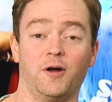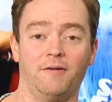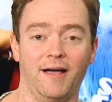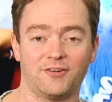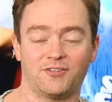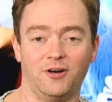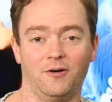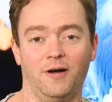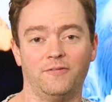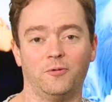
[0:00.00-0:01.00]
our last show
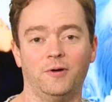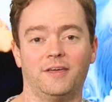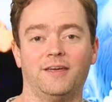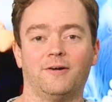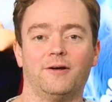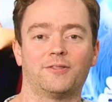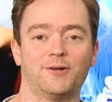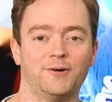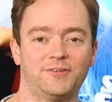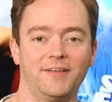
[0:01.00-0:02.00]
of the week here on
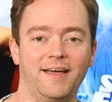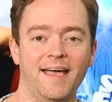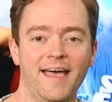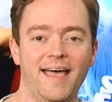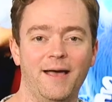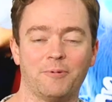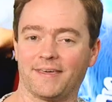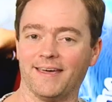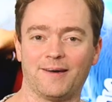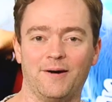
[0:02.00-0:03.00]
Thursday, and we
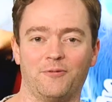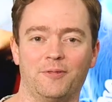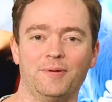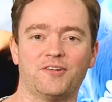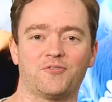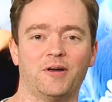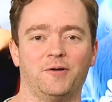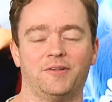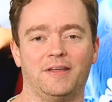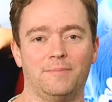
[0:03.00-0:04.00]
kick off with a big trailer
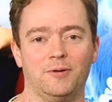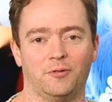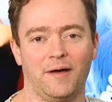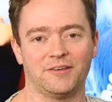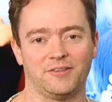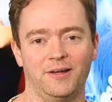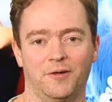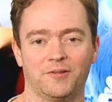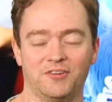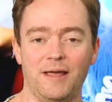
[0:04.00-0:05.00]
that debuted last night
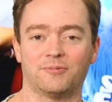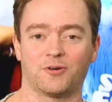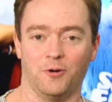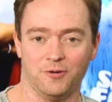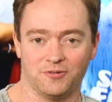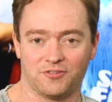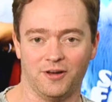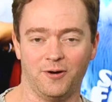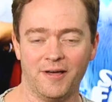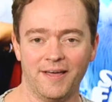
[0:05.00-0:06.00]
on the James Corden
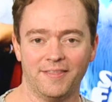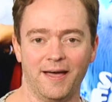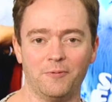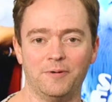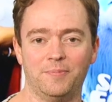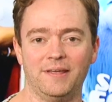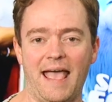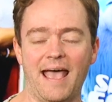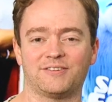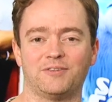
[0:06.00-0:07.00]
show. That would
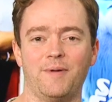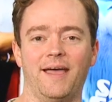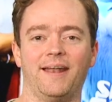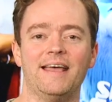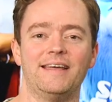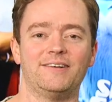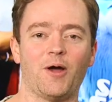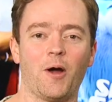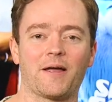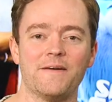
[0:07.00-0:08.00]
be X-Men,
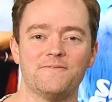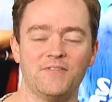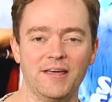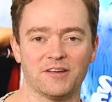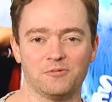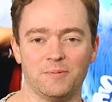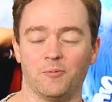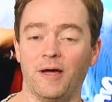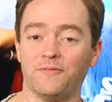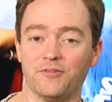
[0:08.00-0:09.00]
Dark Phoenix. We've been
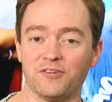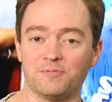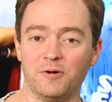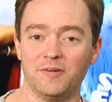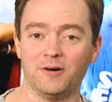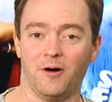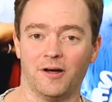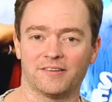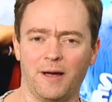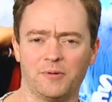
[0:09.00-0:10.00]
waiting for this movie a
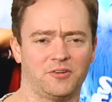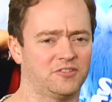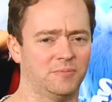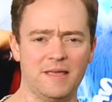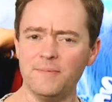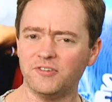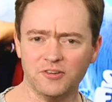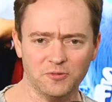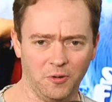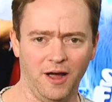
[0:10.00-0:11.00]
long time. We saw some
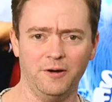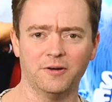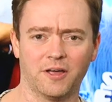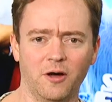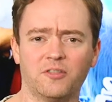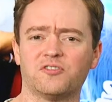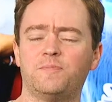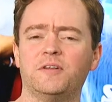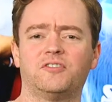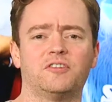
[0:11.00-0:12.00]
images a while ago. There's
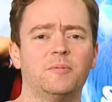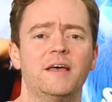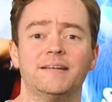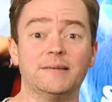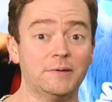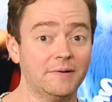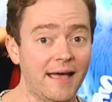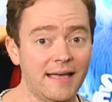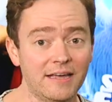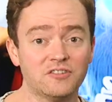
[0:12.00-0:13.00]
been some
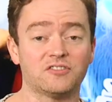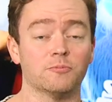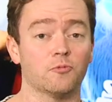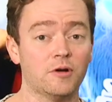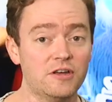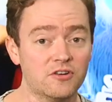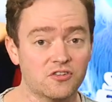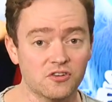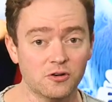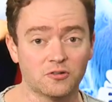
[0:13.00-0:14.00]
delays, some
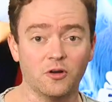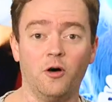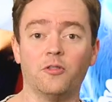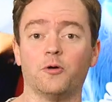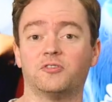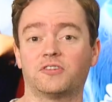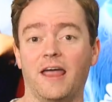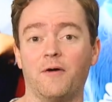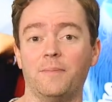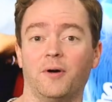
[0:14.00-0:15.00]
reshoots, all those
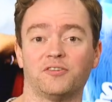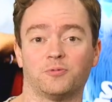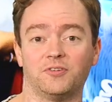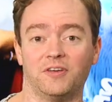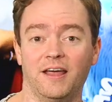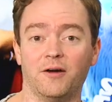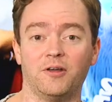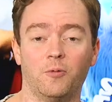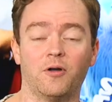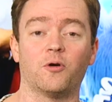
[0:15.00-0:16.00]
scary buzzwords you hear, and
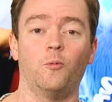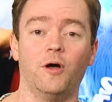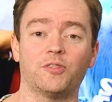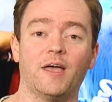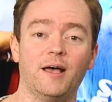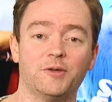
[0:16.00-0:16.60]
you wonder what the hell